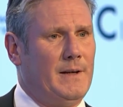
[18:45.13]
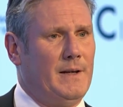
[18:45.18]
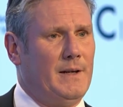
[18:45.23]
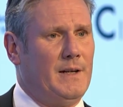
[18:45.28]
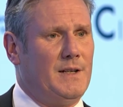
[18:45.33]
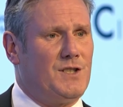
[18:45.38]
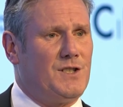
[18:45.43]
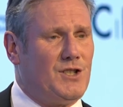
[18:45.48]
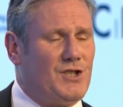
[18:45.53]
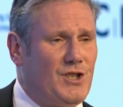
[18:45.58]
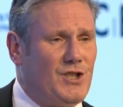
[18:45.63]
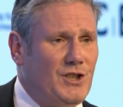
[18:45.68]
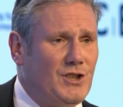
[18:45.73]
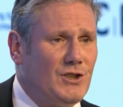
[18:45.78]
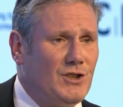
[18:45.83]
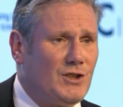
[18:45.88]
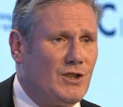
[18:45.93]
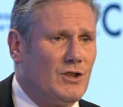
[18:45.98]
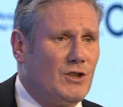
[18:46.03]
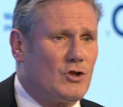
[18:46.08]

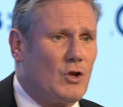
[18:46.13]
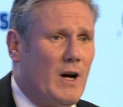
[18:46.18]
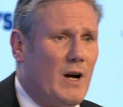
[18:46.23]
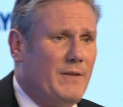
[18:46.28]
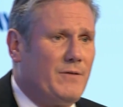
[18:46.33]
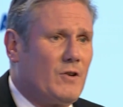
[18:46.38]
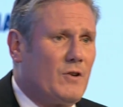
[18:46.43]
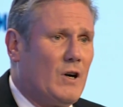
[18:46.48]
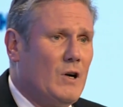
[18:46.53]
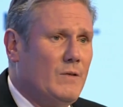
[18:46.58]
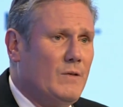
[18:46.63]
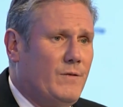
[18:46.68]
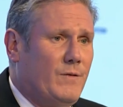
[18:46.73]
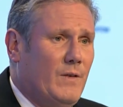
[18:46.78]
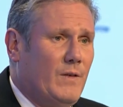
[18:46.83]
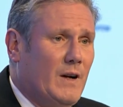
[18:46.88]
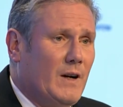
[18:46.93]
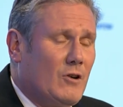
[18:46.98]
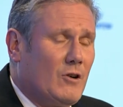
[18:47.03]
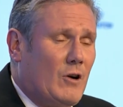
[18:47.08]
Decisions that drive growth,
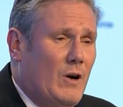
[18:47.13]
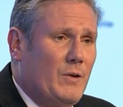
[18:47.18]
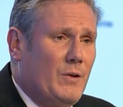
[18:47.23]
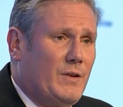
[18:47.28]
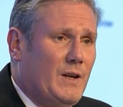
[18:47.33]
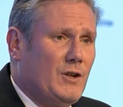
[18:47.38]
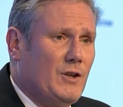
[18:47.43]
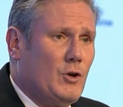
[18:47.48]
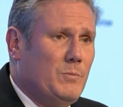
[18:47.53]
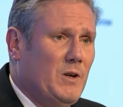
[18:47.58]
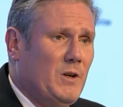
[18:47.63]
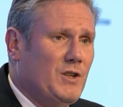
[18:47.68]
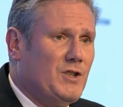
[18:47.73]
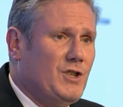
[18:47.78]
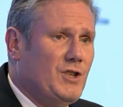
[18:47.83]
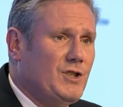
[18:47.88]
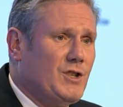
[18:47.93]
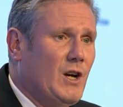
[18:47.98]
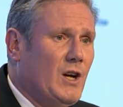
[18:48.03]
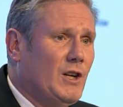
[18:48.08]
growth in
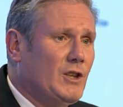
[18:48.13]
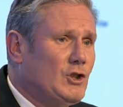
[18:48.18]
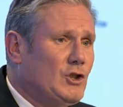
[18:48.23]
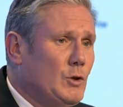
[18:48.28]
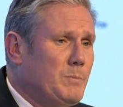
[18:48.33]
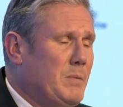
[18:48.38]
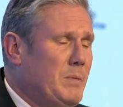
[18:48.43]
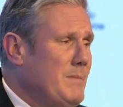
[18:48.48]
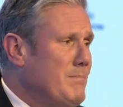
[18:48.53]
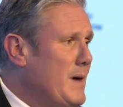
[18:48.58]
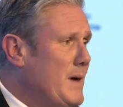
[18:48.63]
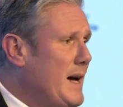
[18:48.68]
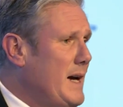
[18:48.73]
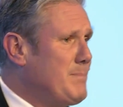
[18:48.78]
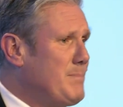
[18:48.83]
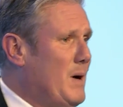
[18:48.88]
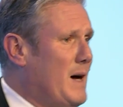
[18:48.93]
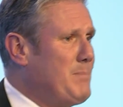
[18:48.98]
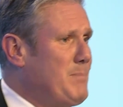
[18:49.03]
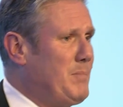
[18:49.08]
communities should be made
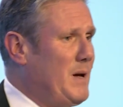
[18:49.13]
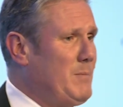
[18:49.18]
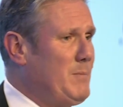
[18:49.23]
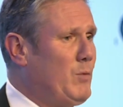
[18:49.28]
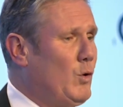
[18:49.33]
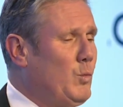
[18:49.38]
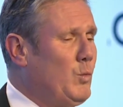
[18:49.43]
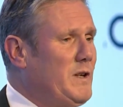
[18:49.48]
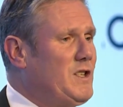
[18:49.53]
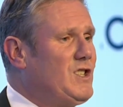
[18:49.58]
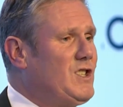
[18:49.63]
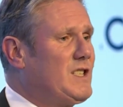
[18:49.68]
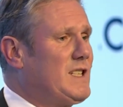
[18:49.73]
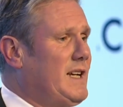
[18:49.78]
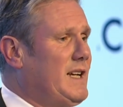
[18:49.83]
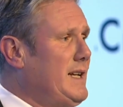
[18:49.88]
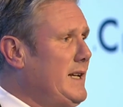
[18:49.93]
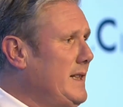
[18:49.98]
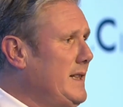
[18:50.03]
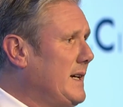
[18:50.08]
by people with
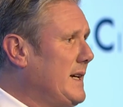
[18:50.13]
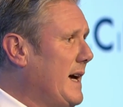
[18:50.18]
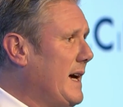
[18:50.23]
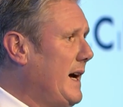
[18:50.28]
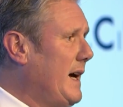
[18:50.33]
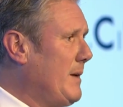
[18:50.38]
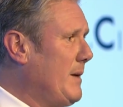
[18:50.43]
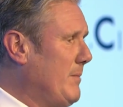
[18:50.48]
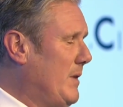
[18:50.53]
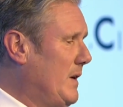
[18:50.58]
skin in the game.